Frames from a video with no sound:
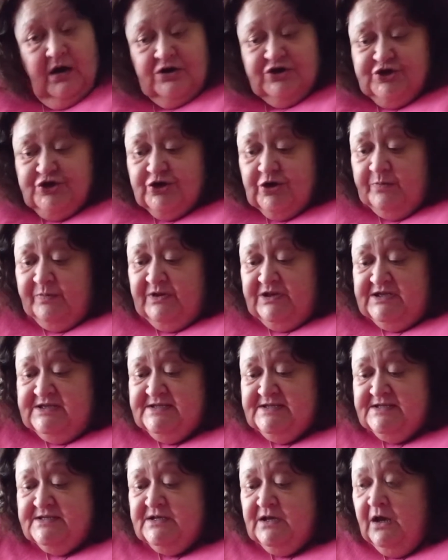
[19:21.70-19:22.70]

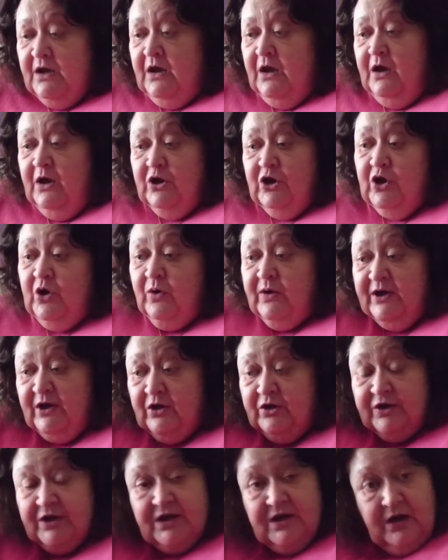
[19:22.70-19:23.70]
troubles, going
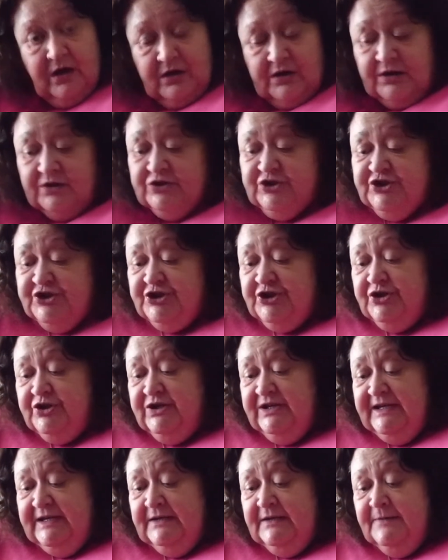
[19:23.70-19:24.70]
on a car
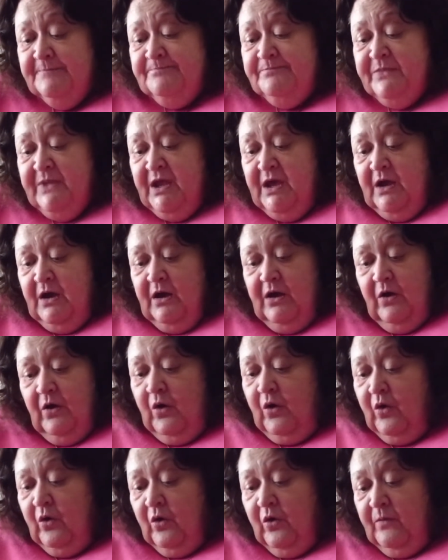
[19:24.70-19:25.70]
journey,
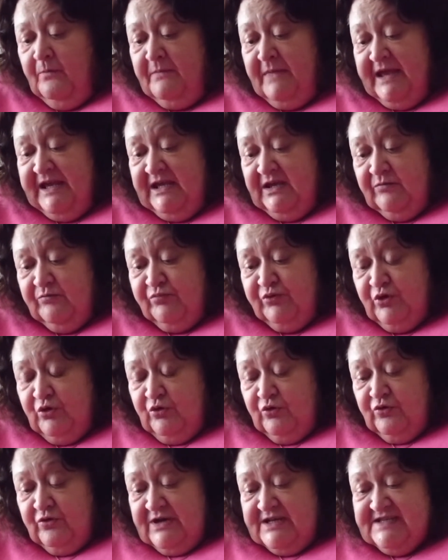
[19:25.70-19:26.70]
or making
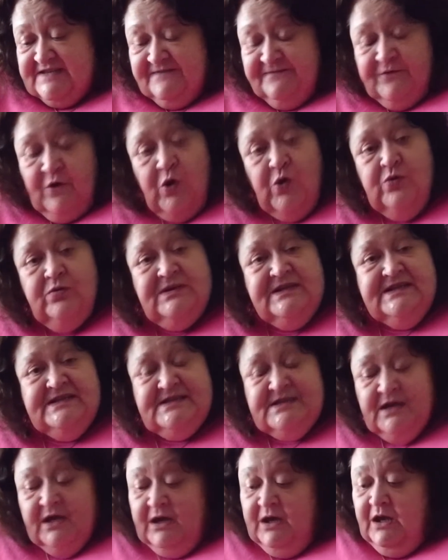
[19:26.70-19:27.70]
progress
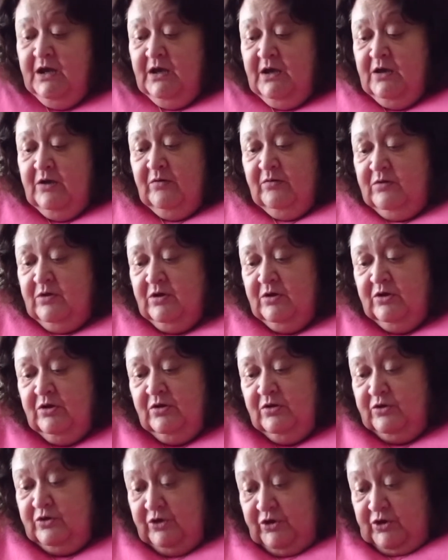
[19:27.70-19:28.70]
forwards.
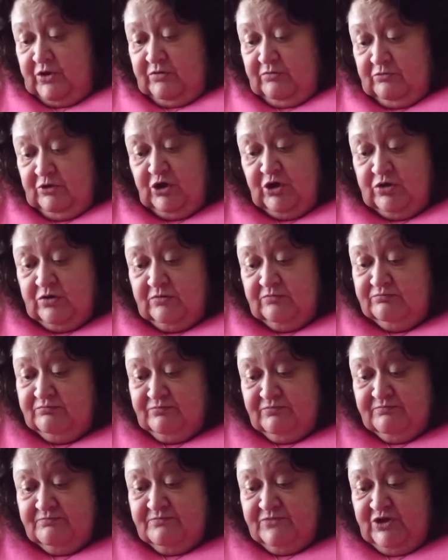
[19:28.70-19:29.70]
You
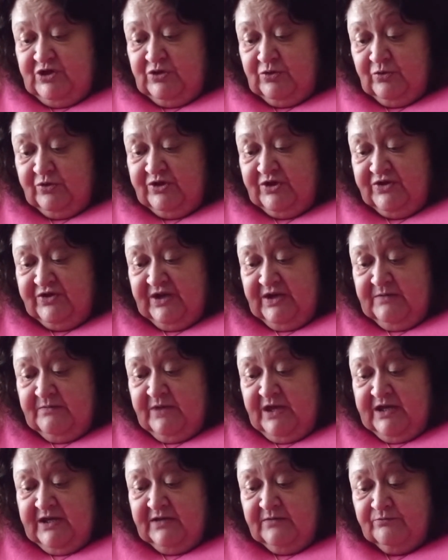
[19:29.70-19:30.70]
know, you think you're
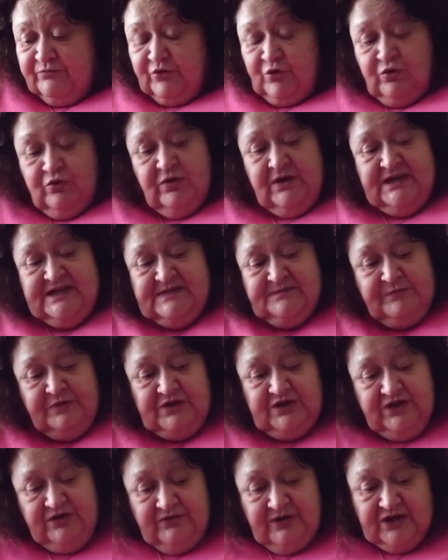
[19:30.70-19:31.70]
making progress, but
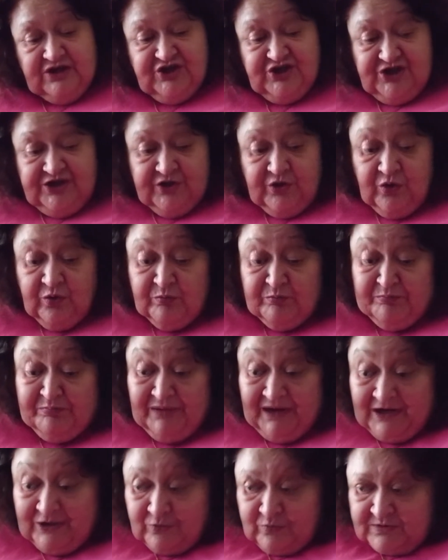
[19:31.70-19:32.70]
you're actually going
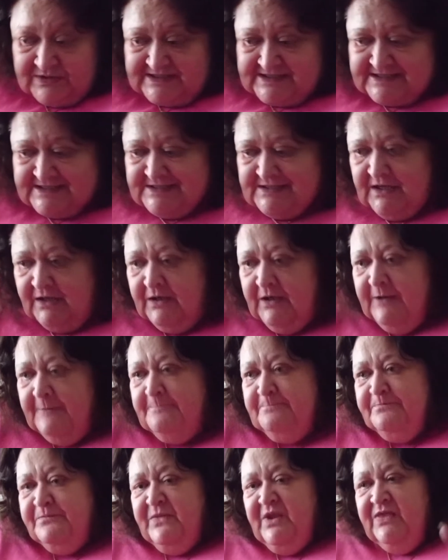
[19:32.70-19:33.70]
backwards.
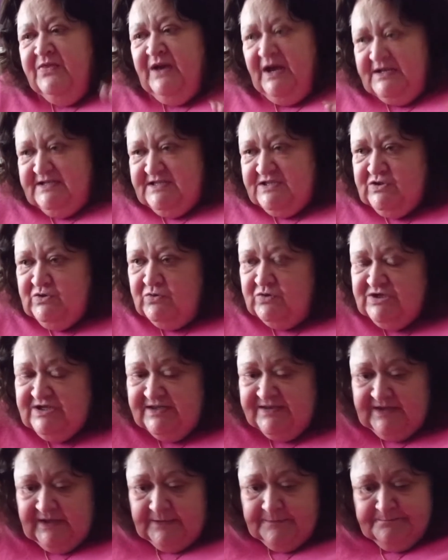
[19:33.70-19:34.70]
That sort
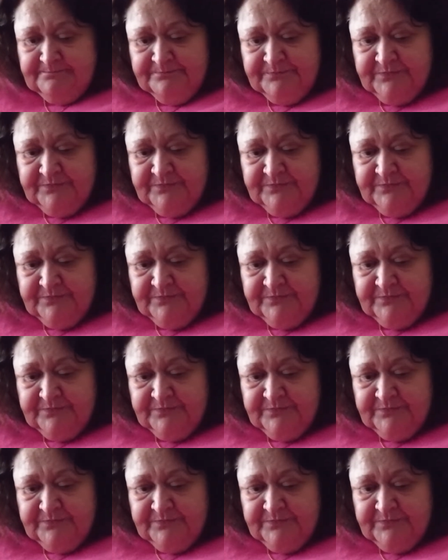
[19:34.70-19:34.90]
of thing.